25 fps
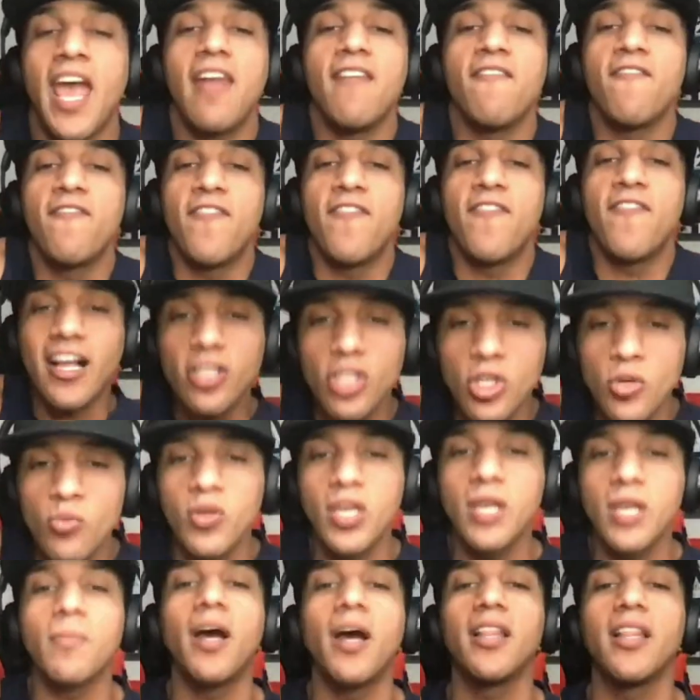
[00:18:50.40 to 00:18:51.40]
and
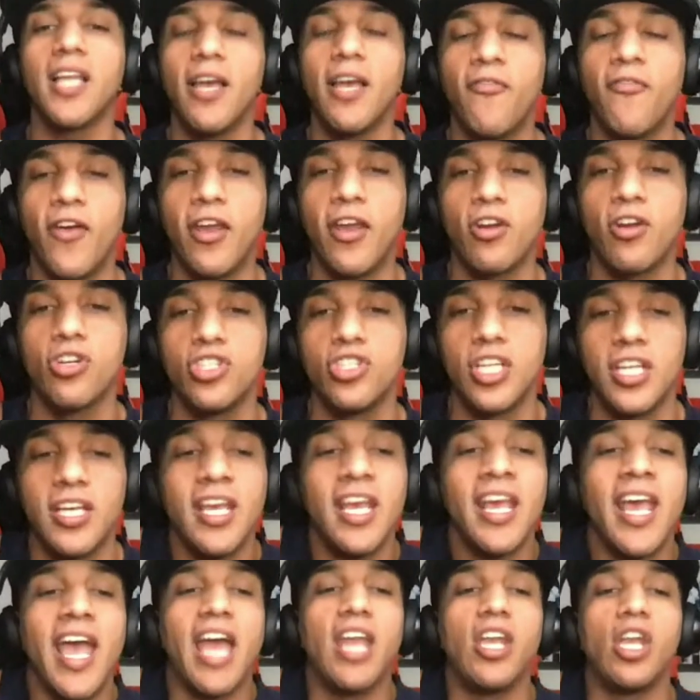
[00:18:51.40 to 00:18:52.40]
valuing my life
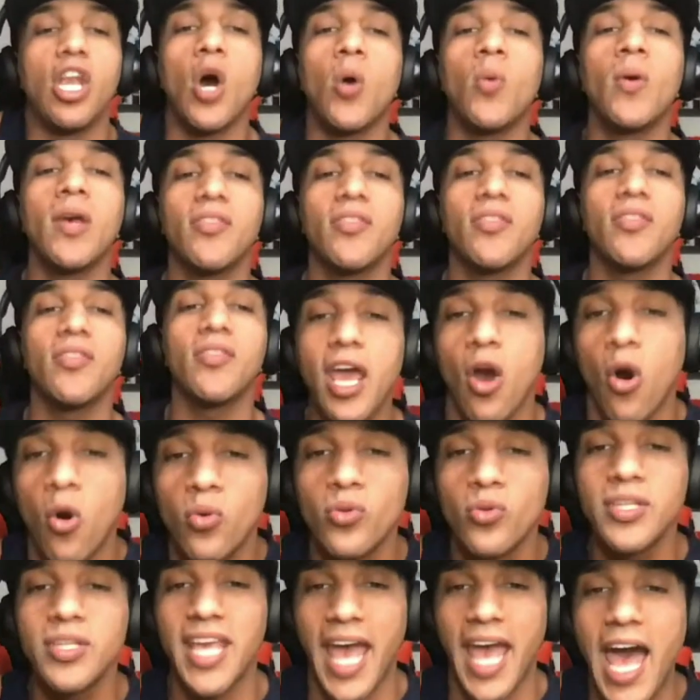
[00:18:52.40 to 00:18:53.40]
energy and knowing that I
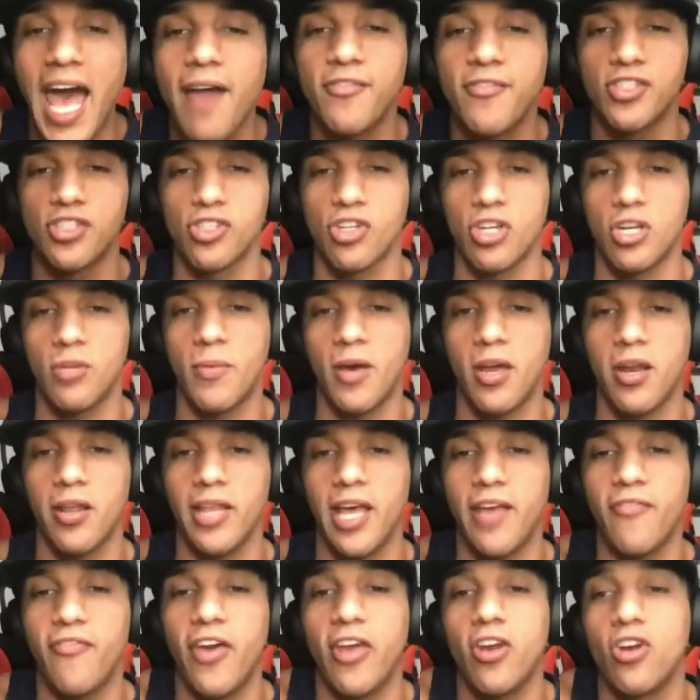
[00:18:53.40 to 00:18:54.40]
only have a certain amount
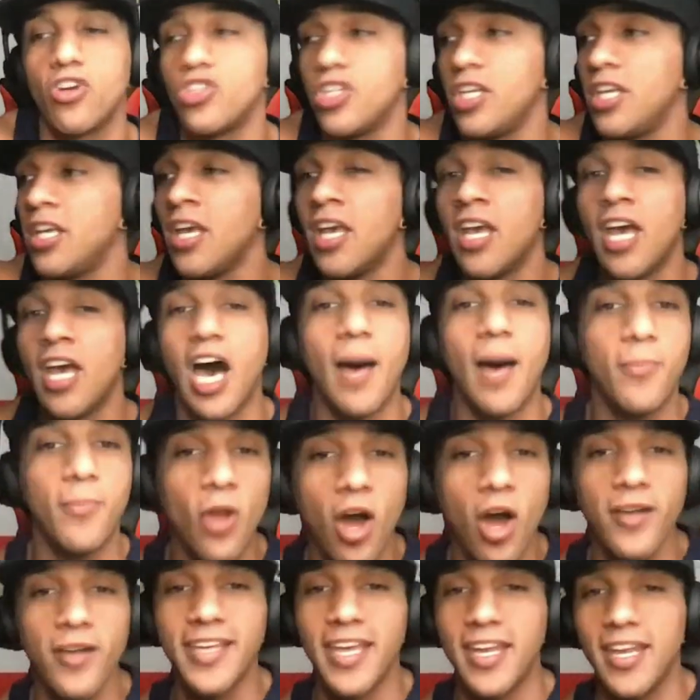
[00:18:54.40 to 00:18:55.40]
of life energy. I'm
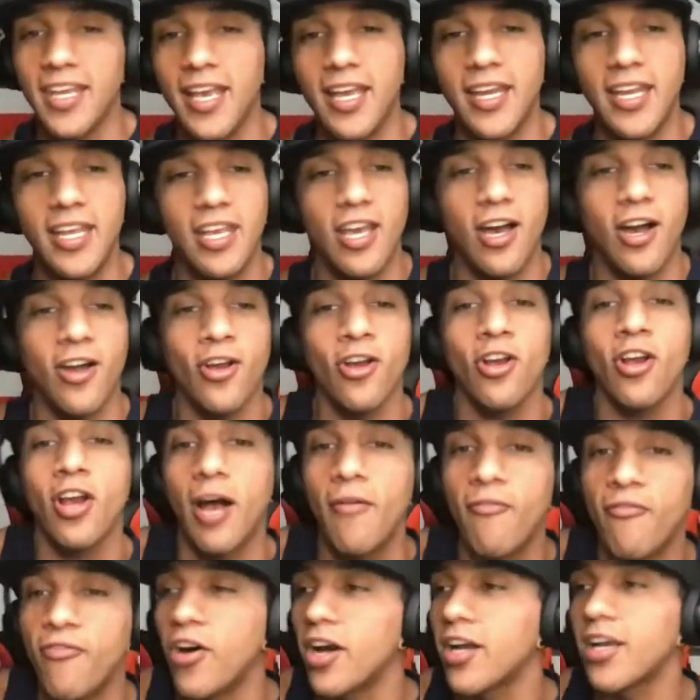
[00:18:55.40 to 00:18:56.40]
not getting any
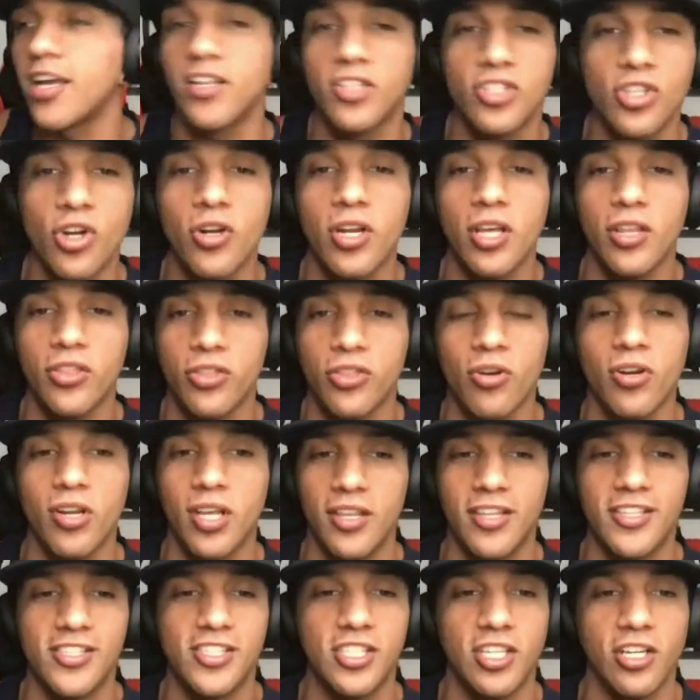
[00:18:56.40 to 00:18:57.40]
younger. I'm fucking turning
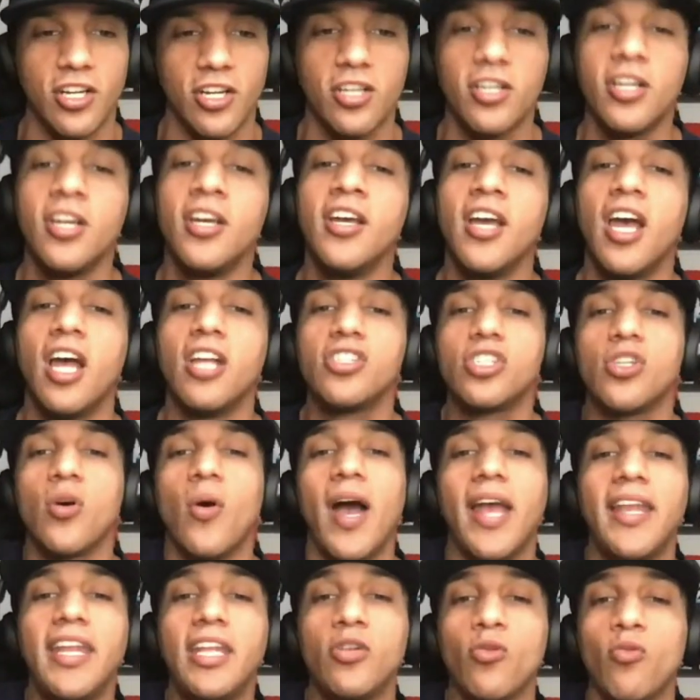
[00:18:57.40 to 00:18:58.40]
30 this year. And
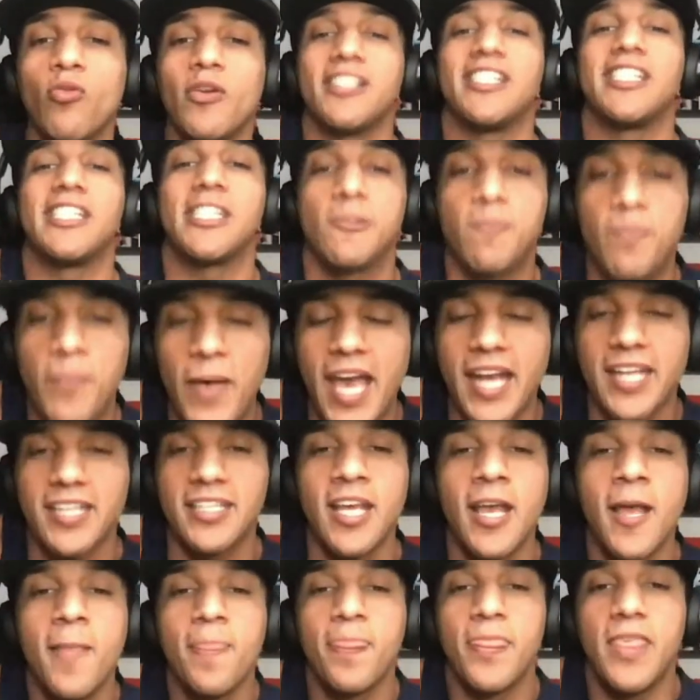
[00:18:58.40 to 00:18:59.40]
so I need to
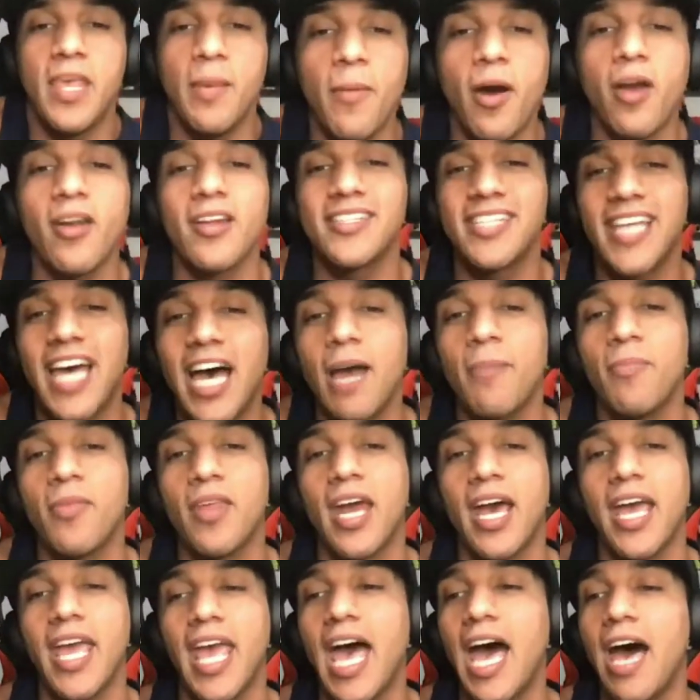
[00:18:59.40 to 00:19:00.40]
respect the amount of time
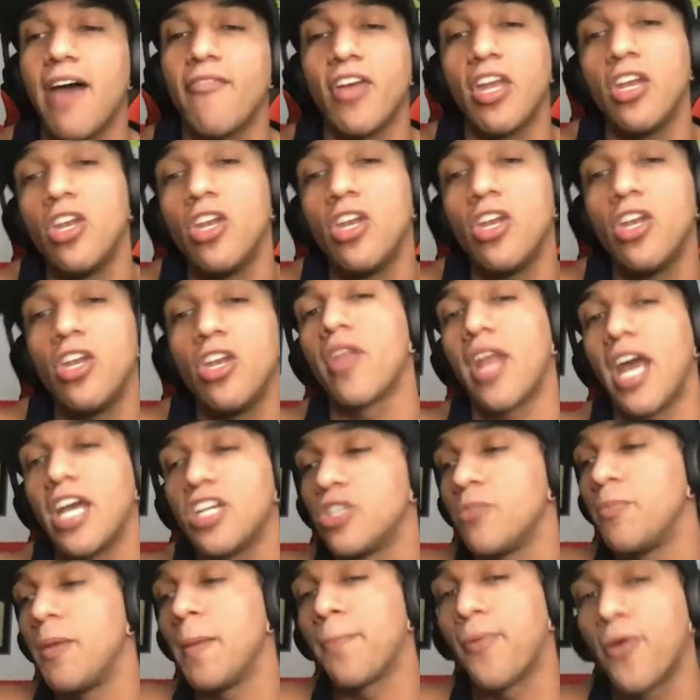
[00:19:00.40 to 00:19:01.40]
that I have and know
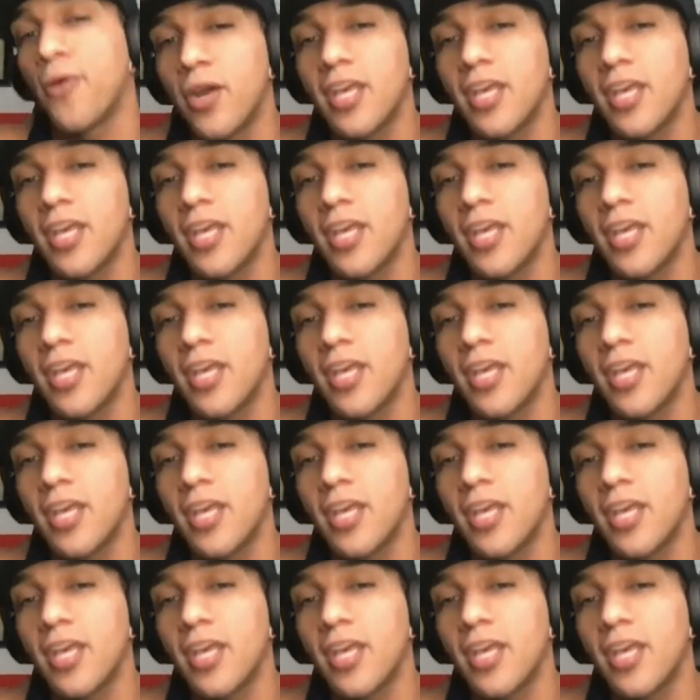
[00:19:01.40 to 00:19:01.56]
that I should be